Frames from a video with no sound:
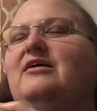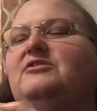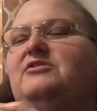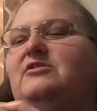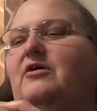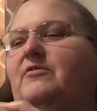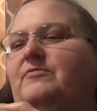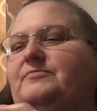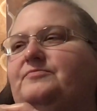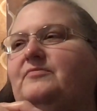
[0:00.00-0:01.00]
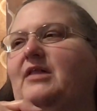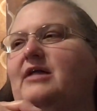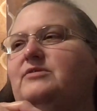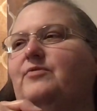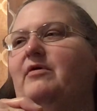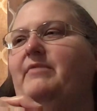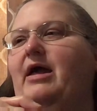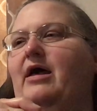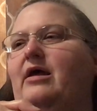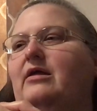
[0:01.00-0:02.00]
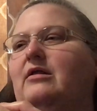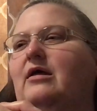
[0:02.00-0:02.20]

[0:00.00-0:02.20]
So, that's where I'm at.